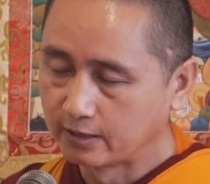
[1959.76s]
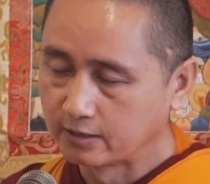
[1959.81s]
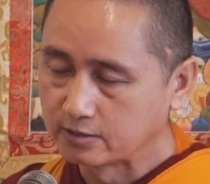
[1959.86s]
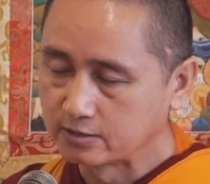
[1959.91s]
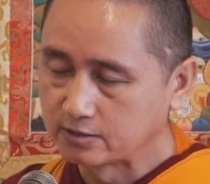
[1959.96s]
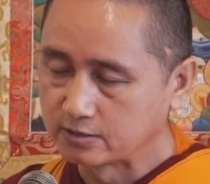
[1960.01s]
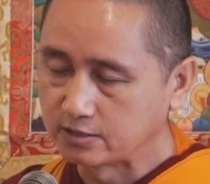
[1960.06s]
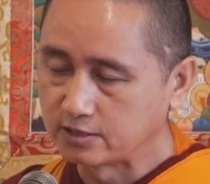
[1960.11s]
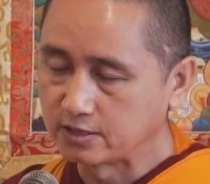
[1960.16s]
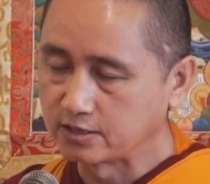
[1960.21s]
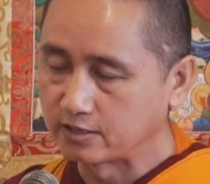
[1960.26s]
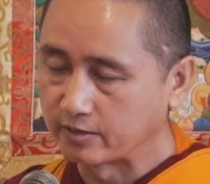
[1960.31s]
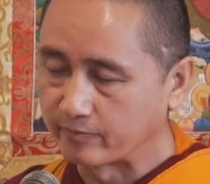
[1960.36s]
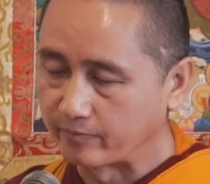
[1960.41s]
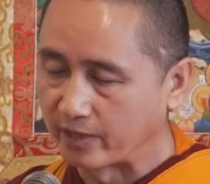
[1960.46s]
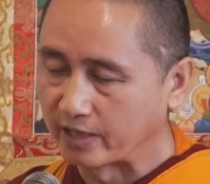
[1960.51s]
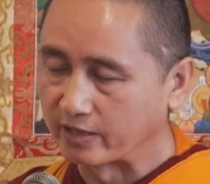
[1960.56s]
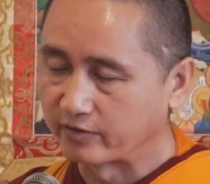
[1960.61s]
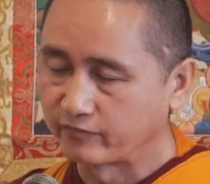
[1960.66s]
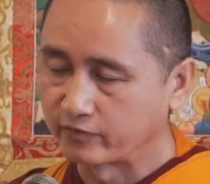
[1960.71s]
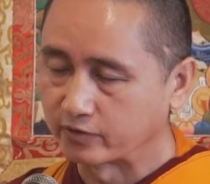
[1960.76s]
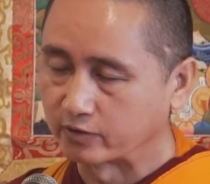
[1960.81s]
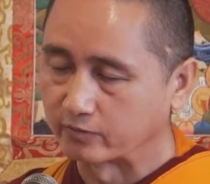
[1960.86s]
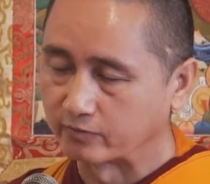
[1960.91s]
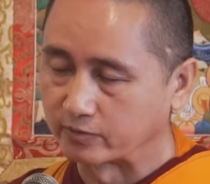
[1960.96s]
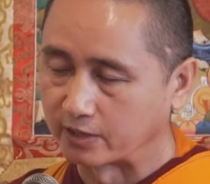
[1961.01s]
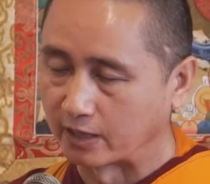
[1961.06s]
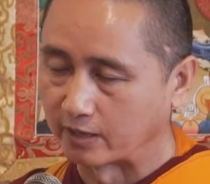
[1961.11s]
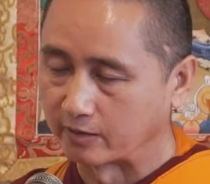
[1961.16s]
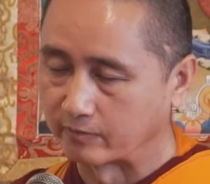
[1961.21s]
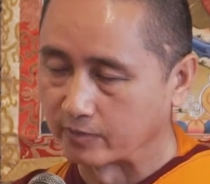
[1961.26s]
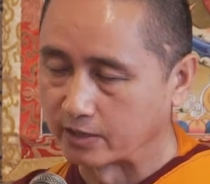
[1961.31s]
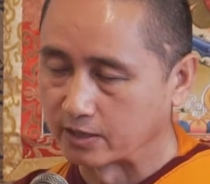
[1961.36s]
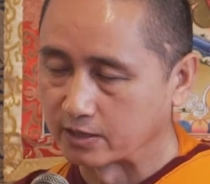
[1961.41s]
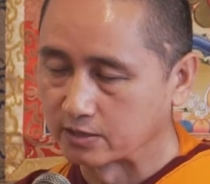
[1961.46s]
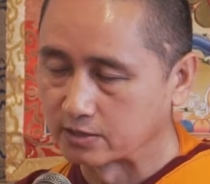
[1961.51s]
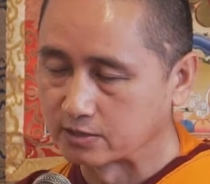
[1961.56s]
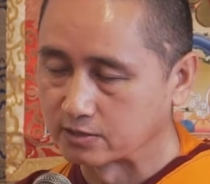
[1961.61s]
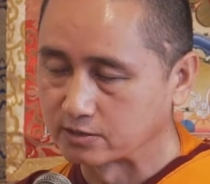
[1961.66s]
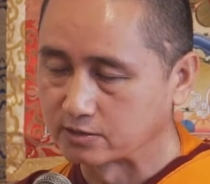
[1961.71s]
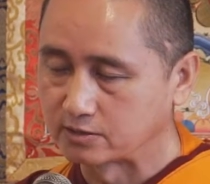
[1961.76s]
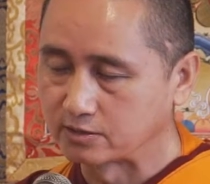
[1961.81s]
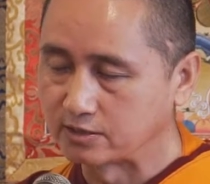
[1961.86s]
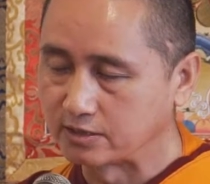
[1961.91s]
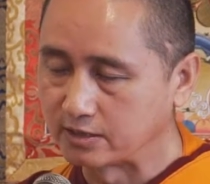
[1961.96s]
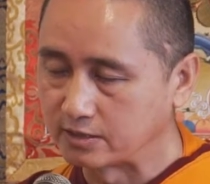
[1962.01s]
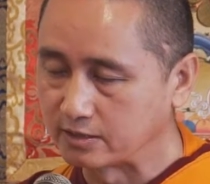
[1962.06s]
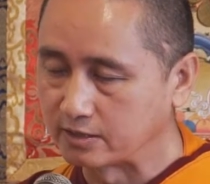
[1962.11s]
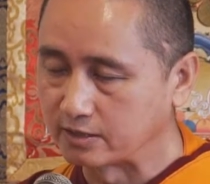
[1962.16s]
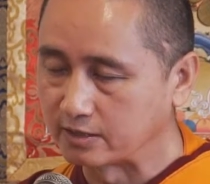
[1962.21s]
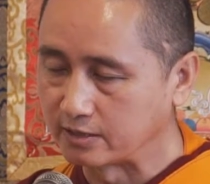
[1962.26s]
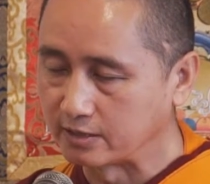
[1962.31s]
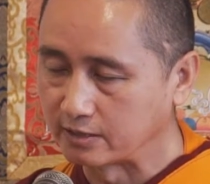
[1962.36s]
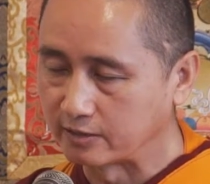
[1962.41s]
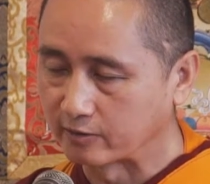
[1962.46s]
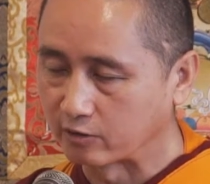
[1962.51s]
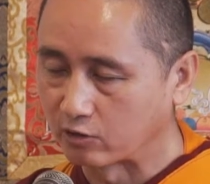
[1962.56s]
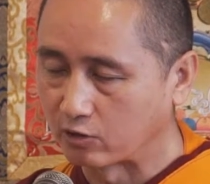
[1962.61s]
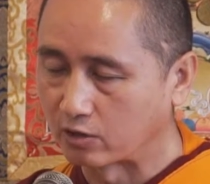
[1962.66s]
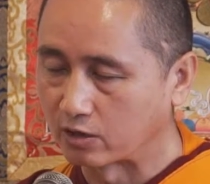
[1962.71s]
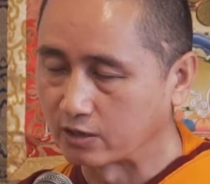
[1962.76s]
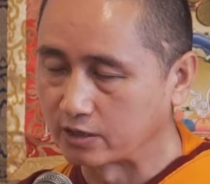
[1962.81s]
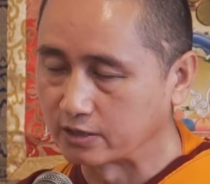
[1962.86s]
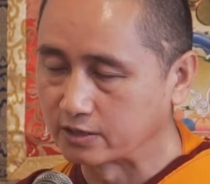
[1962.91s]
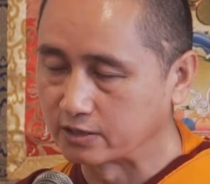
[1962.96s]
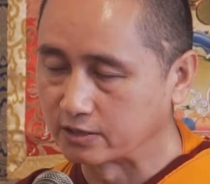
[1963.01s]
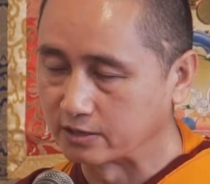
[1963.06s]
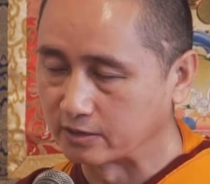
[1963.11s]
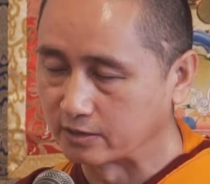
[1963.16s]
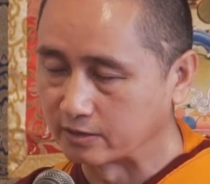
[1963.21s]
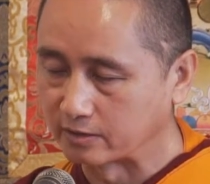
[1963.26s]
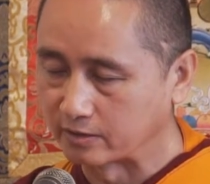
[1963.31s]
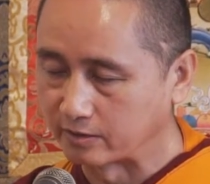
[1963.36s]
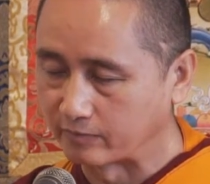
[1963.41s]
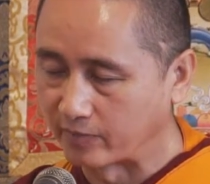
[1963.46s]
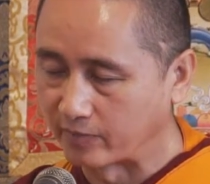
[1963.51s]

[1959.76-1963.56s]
see the benefit of Dharma, see the quality, the